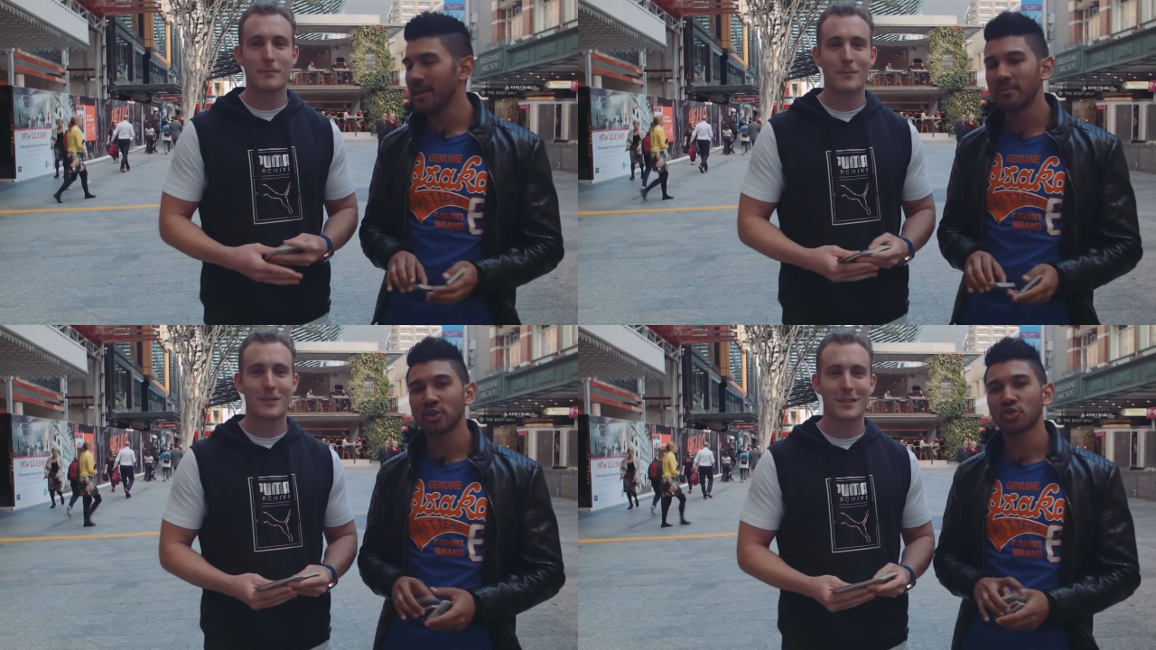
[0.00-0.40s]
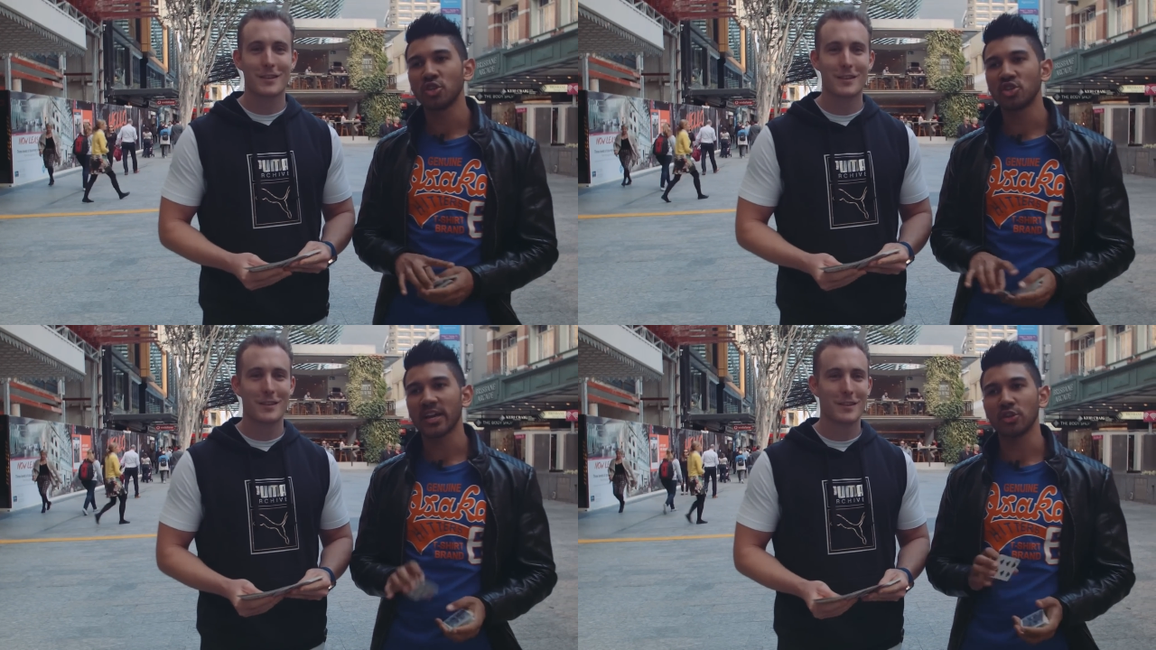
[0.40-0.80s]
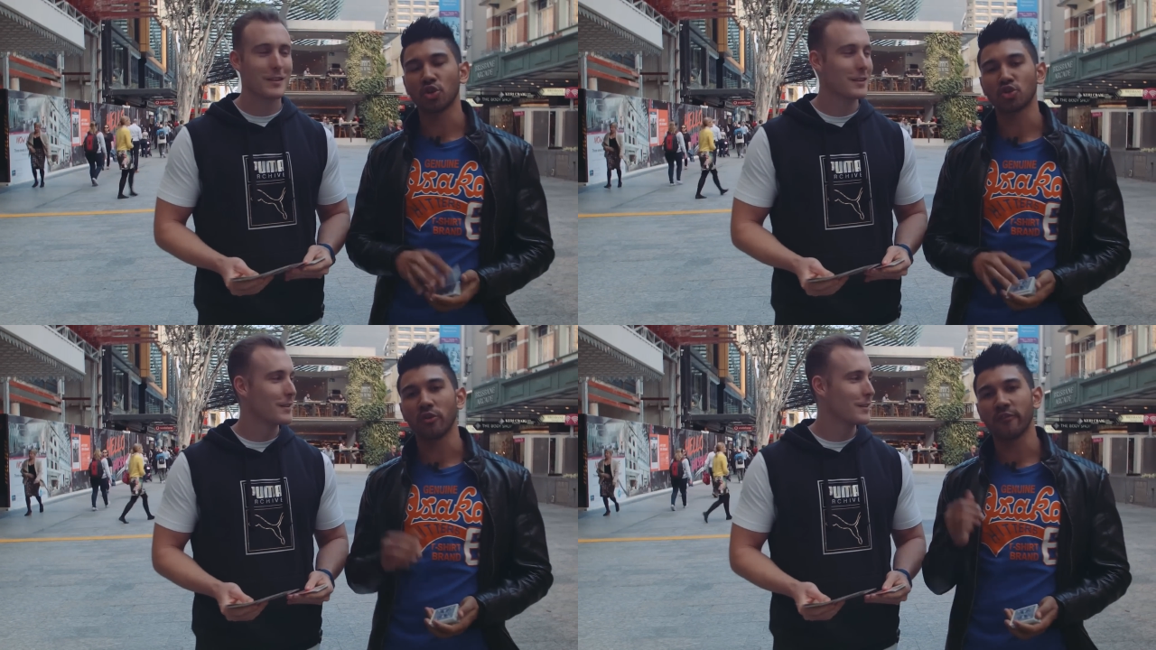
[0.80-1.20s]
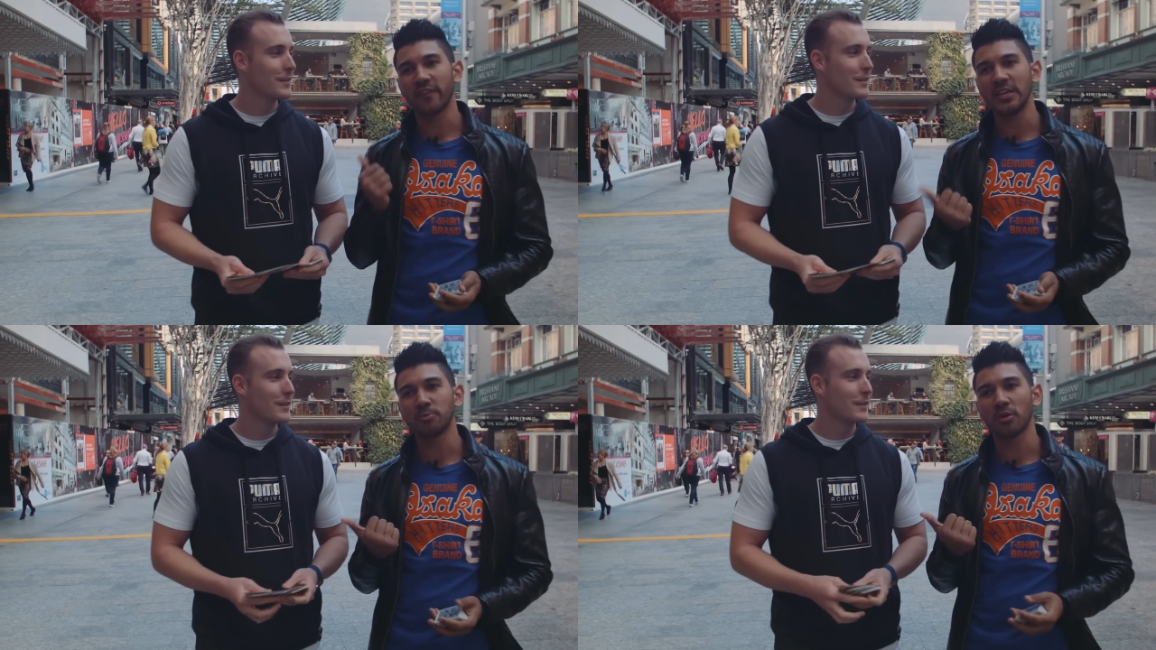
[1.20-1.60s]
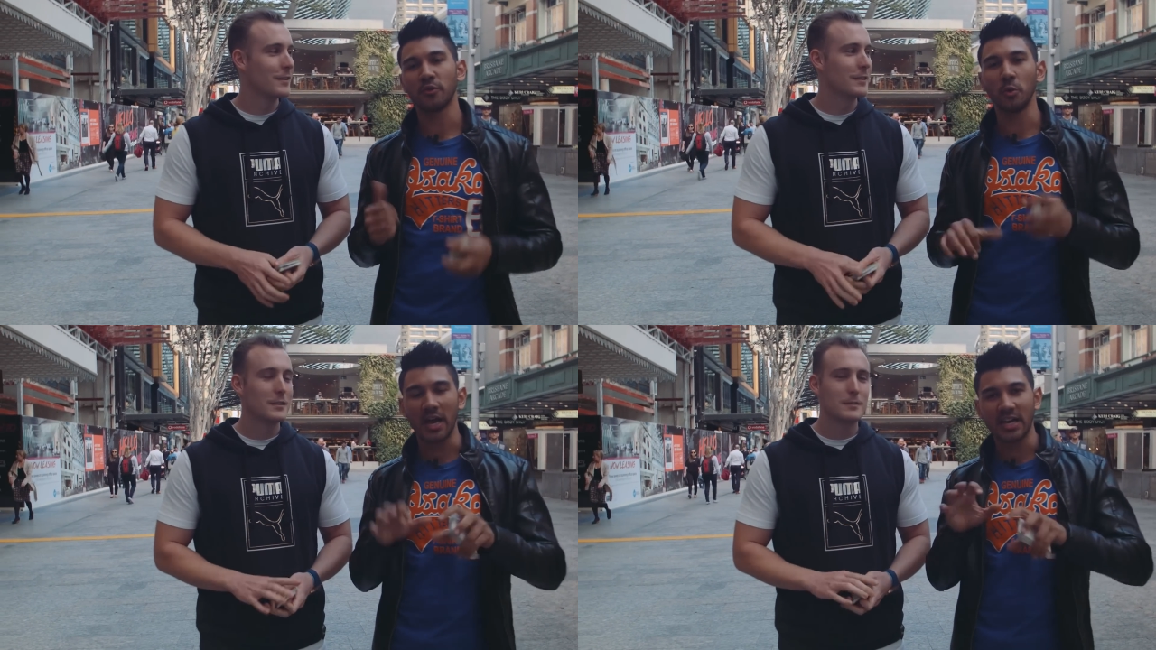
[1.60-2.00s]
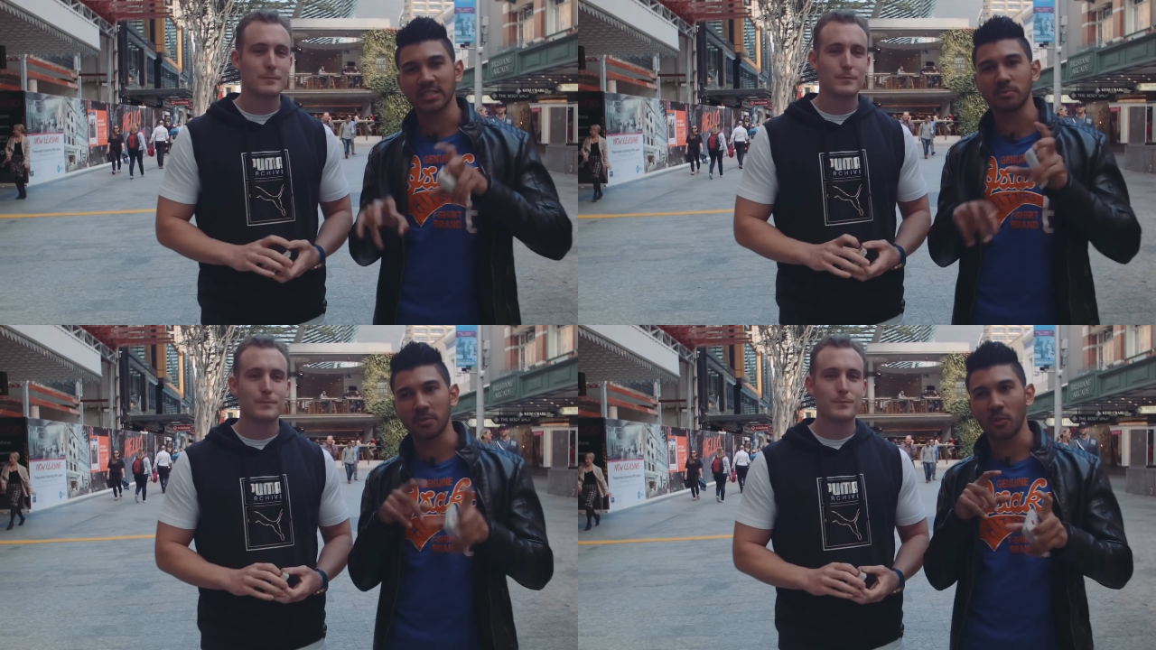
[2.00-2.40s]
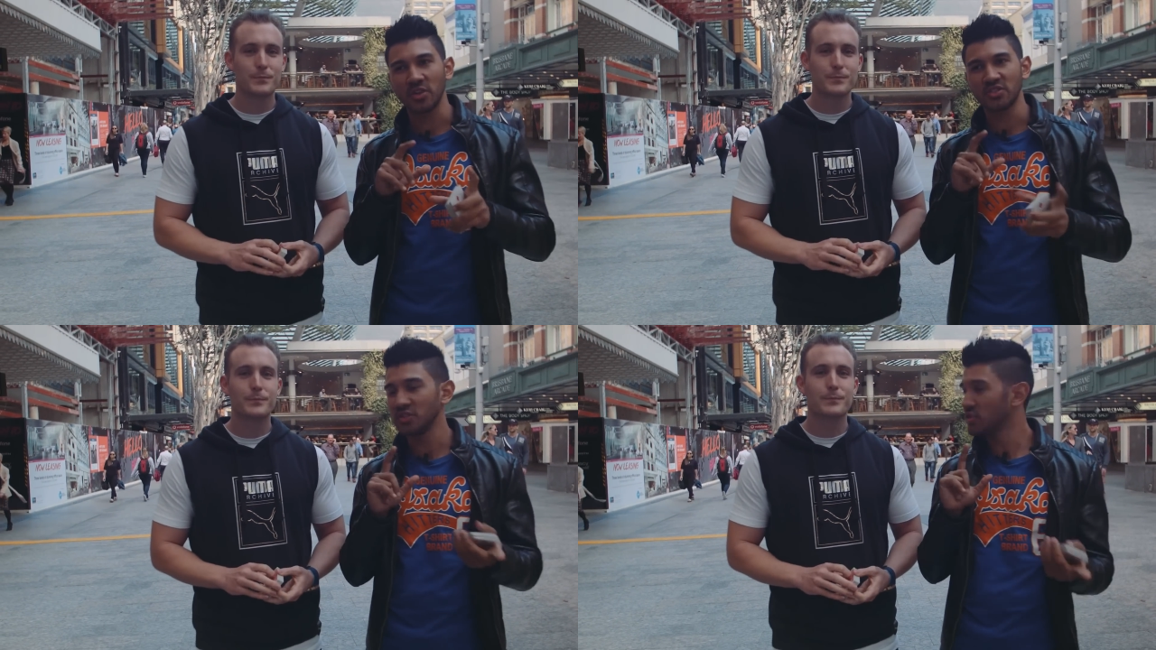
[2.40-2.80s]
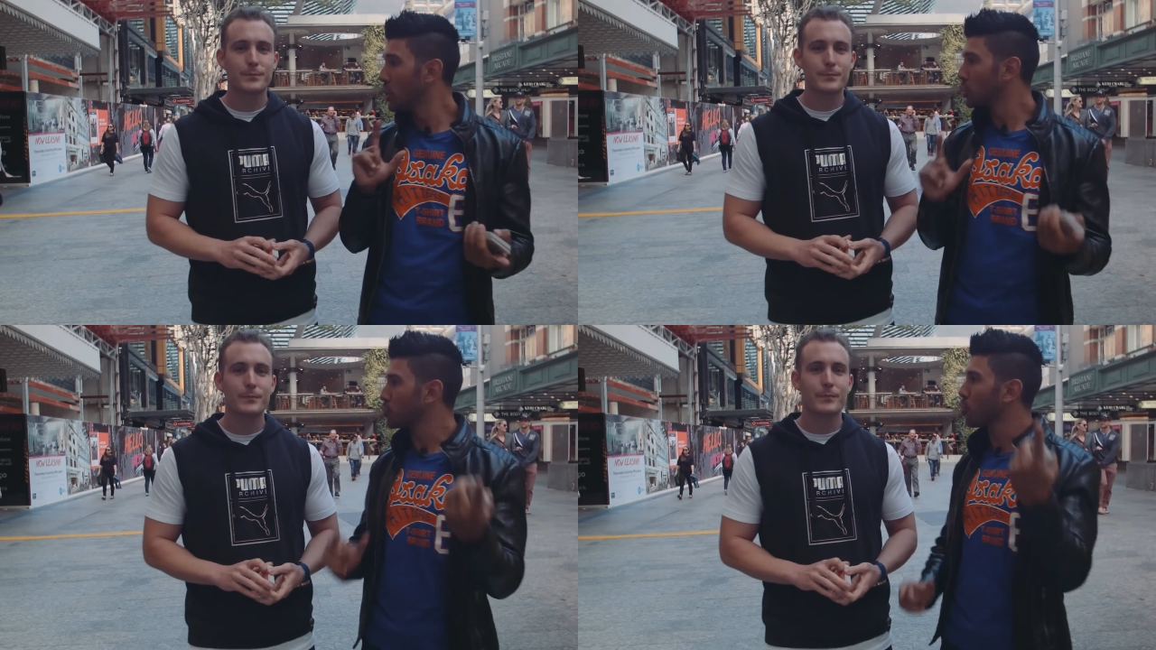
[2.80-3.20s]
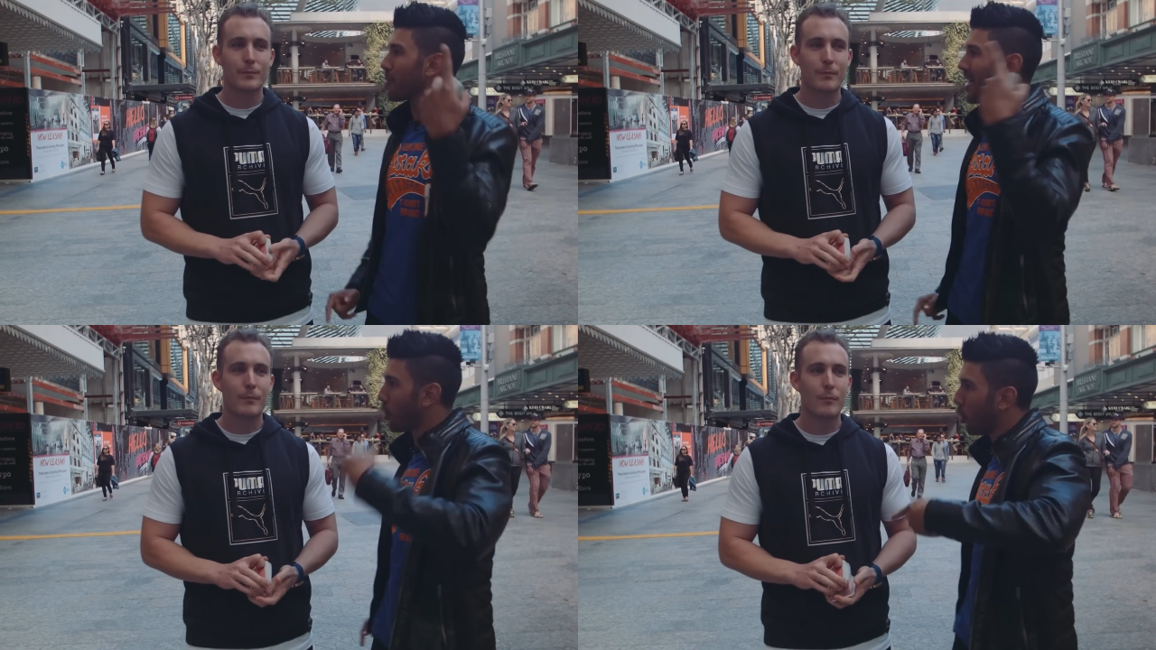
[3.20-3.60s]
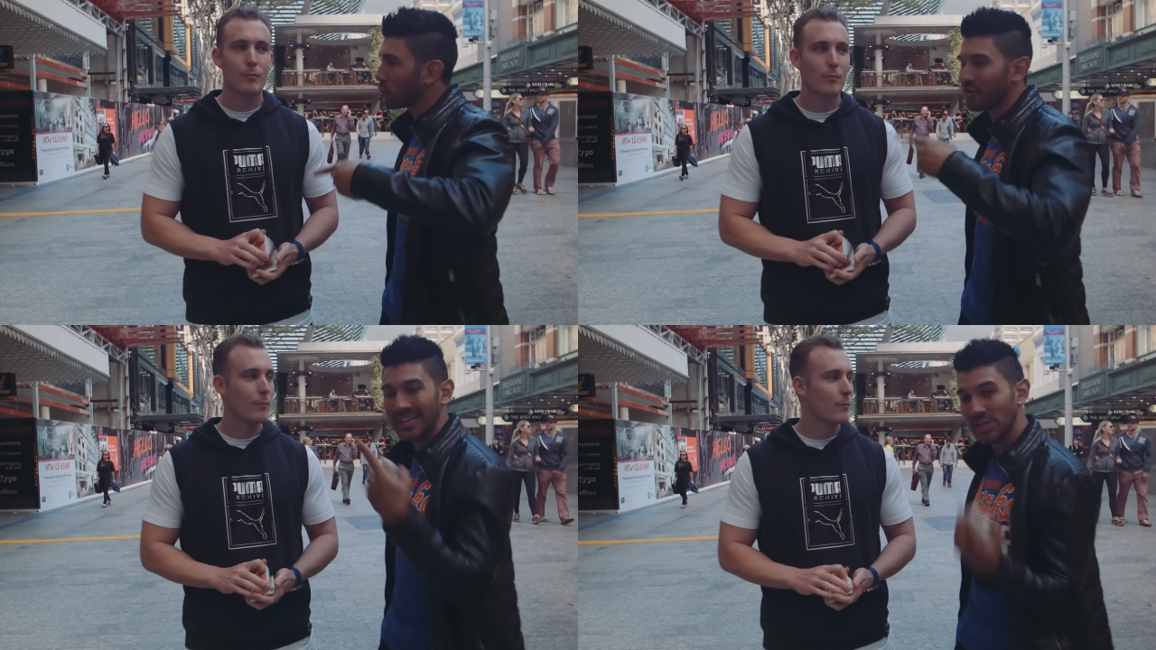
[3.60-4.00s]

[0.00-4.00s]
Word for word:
Speaker 1: And make sure you check out Josh on Facebook if you want to ask him some questions to talk about on the